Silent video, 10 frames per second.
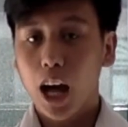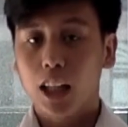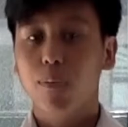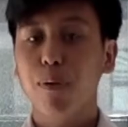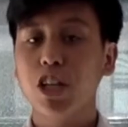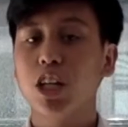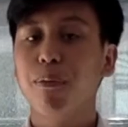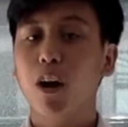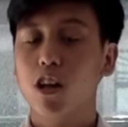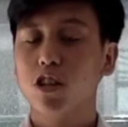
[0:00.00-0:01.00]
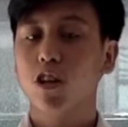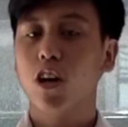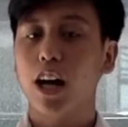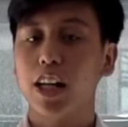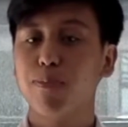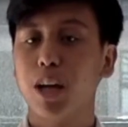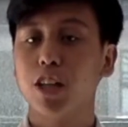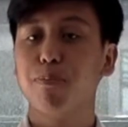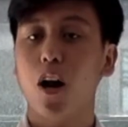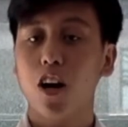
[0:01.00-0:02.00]
The patient may also
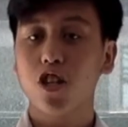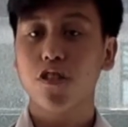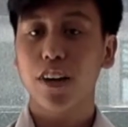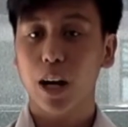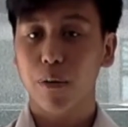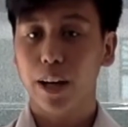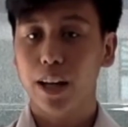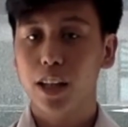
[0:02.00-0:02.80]
experience blockage of airway,